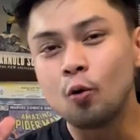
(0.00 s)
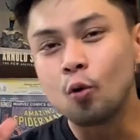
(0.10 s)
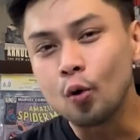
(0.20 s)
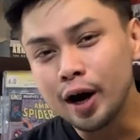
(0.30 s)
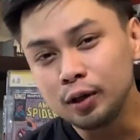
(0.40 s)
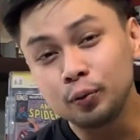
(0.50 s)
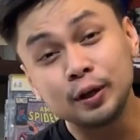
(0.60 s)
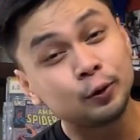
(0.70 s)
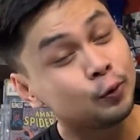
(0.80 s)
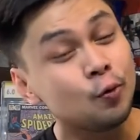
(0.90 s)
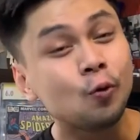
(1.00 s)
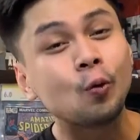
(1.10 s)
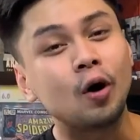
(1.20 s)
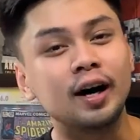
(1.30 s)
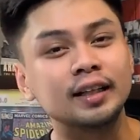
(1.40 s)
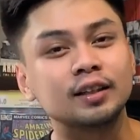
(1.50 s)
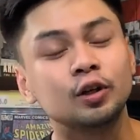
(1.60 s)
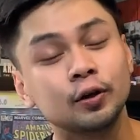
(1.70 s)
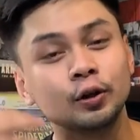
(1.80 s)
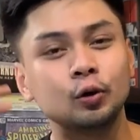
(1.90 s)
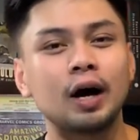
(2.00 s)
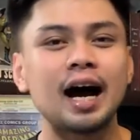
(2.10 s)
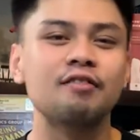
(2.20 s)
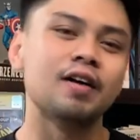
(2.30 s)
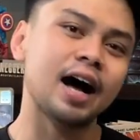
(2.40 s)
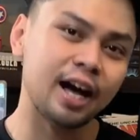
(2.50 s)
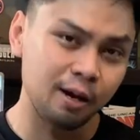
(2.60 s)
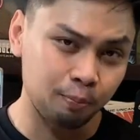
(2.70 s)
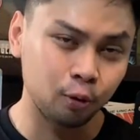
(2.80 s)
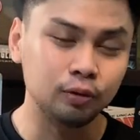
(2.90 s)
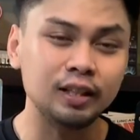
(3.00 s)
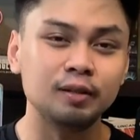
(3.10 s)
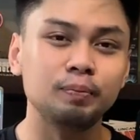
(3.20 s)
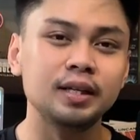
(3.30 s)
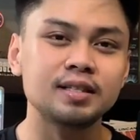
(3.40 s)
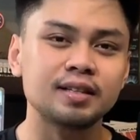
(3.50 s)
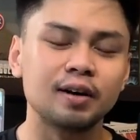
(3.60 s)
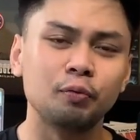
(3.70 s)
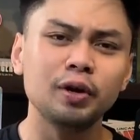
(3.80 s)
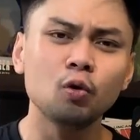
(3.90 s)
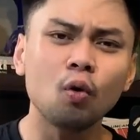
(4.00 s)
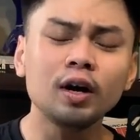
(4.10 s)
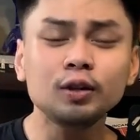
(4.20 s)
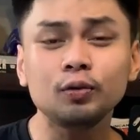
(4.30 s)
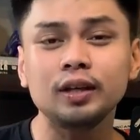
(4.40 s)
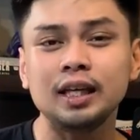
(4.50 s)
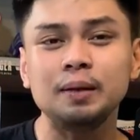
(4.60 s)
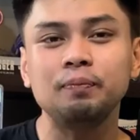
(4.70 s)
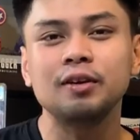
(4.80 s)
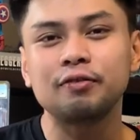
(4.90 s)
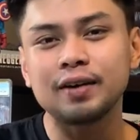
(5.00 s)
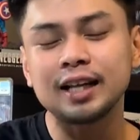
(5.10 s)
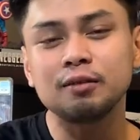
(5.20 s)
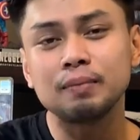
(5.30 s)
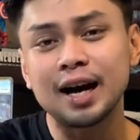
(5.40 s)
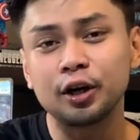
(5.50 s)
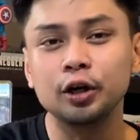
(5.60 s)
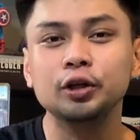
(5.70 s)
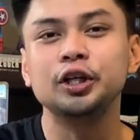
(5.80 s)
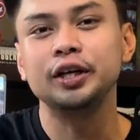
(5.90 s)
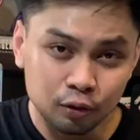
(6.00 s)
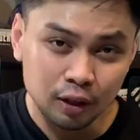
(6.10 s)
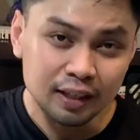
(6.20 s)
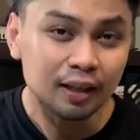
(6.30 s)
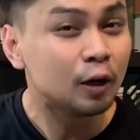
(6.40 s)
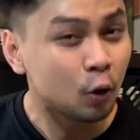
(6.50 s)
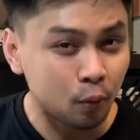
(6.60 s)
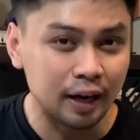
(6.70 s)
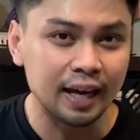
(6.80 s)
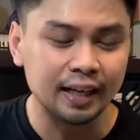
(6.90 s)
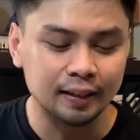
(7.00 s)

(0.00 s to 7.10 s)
while we do want to have a high protein pizza, we want to keep the fat macronutrient in the lower end.